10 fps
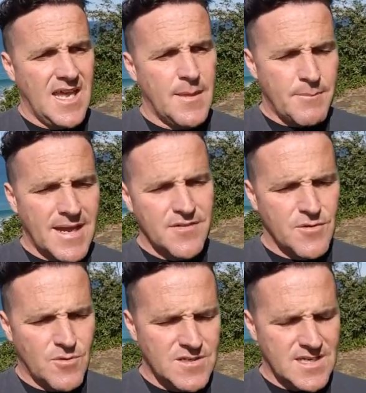the back of
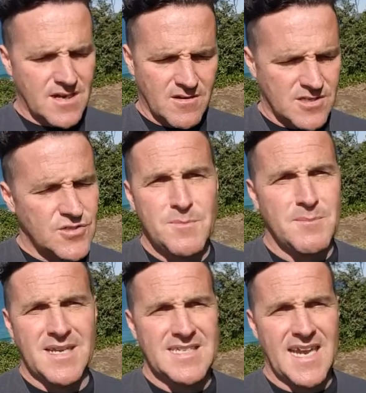your mind, you're going, I should be
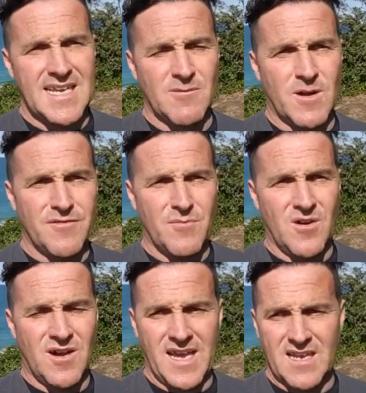maintaining one of
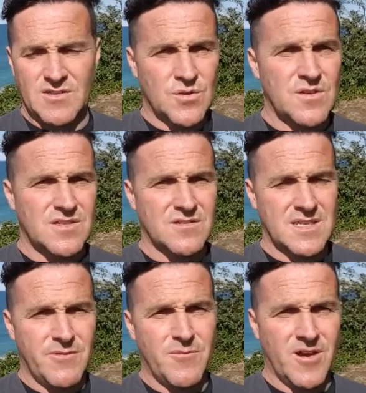my toys or
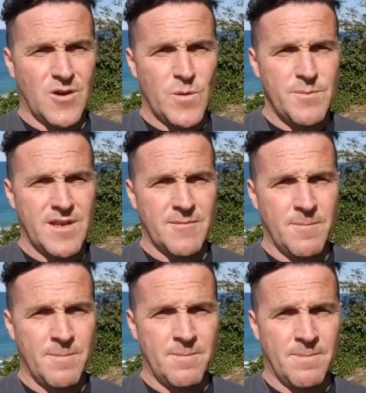some of my equipment.
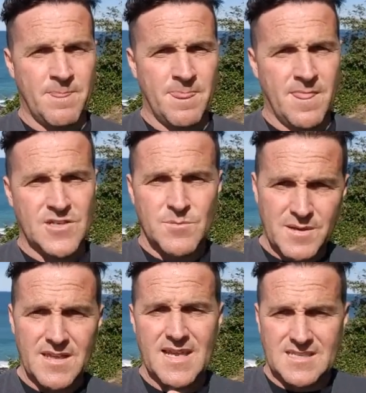I should
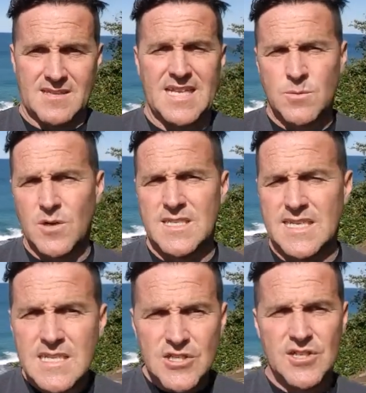be, that's what a
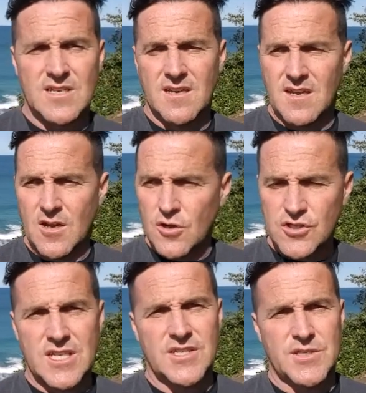diligent,
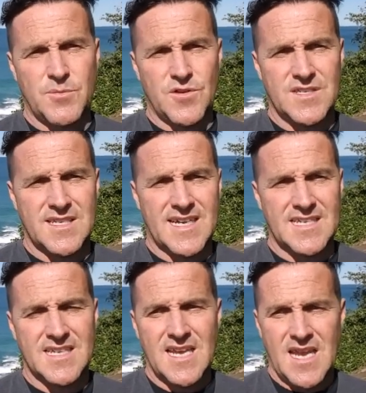conscientious person
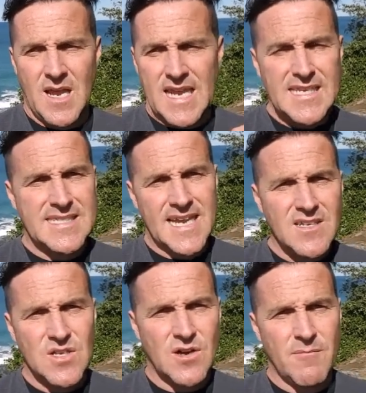does. In
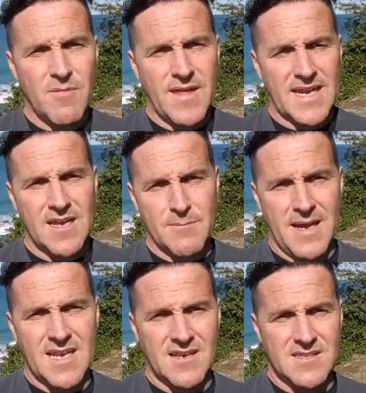downtime, they go to
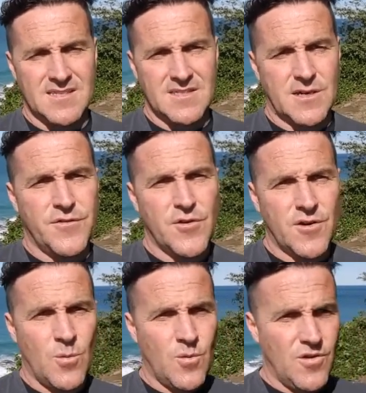maintenance. So if you're not
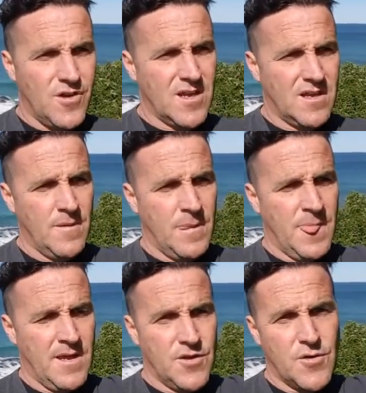at work,
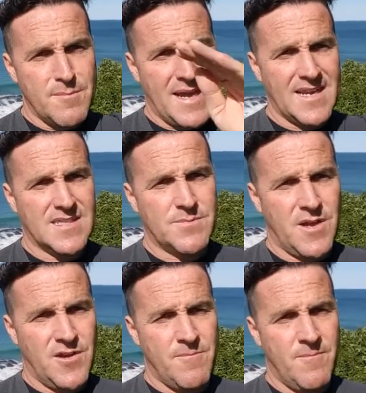you're in maintenance
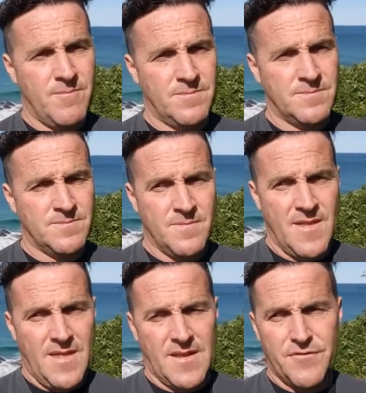mode.
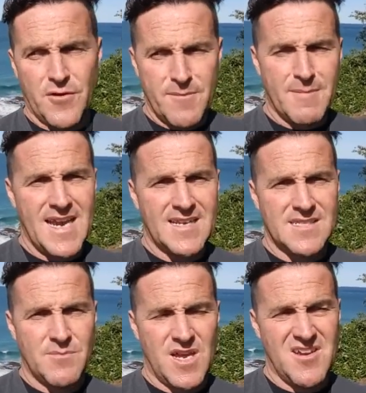And if you're not in
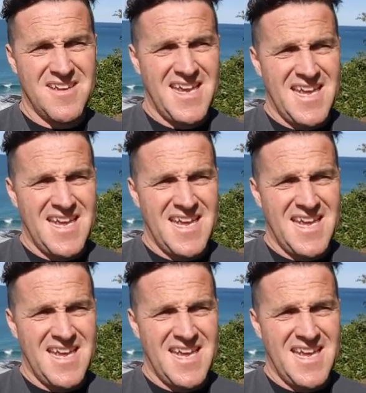maintenance mode,